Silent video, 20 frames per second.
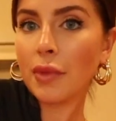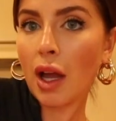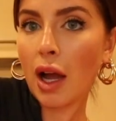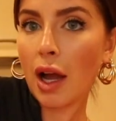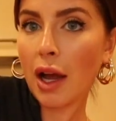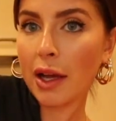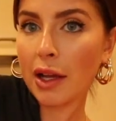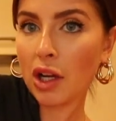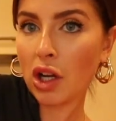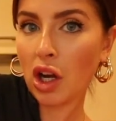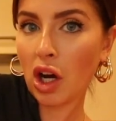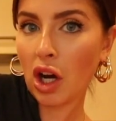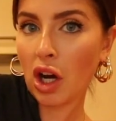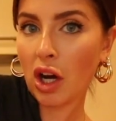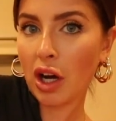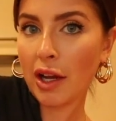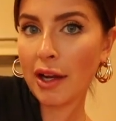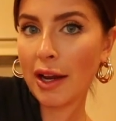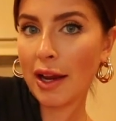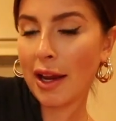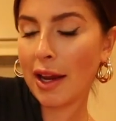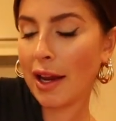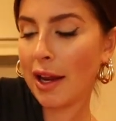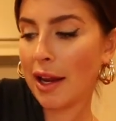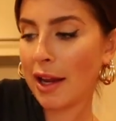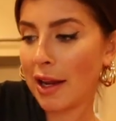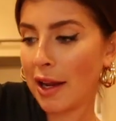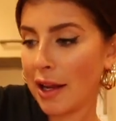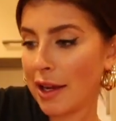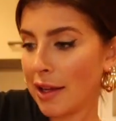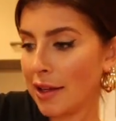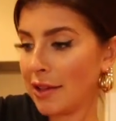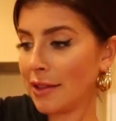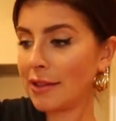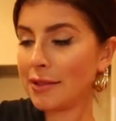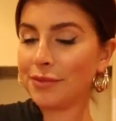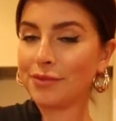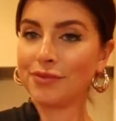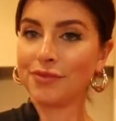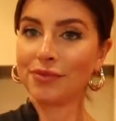I got a
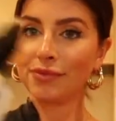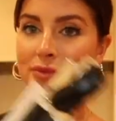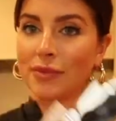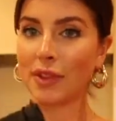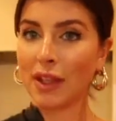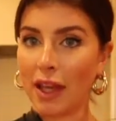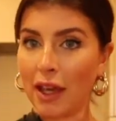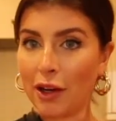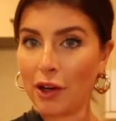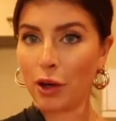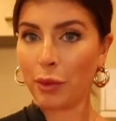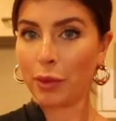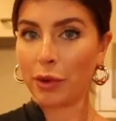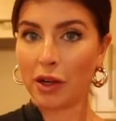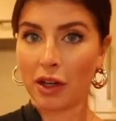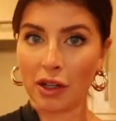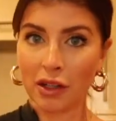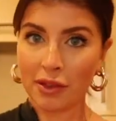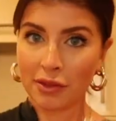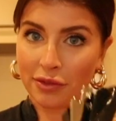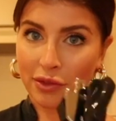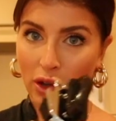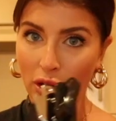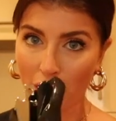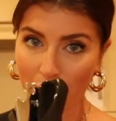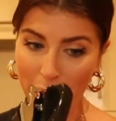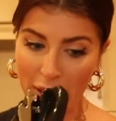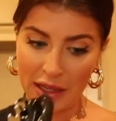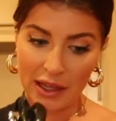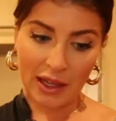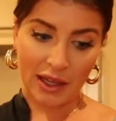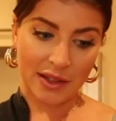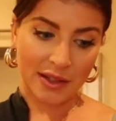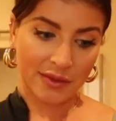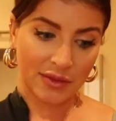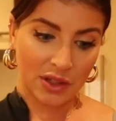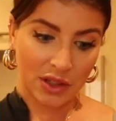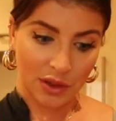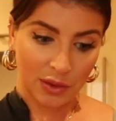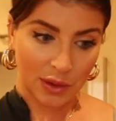can opener for all my cans
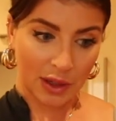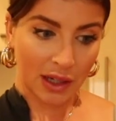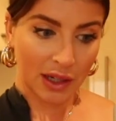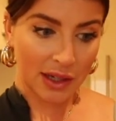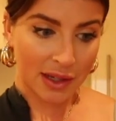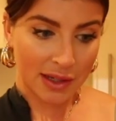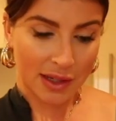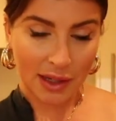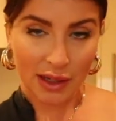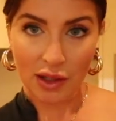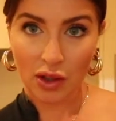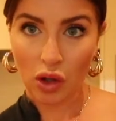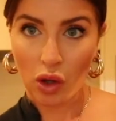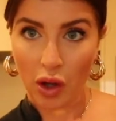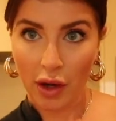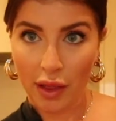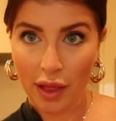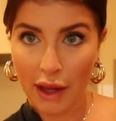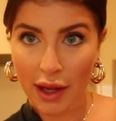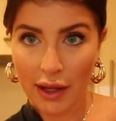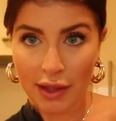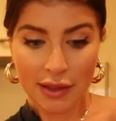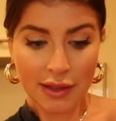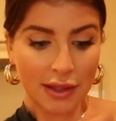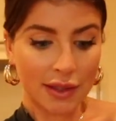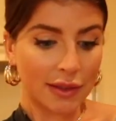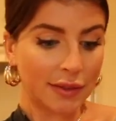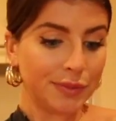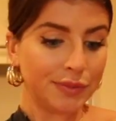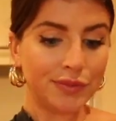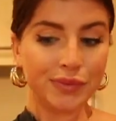of tuna because I eat a lot of that.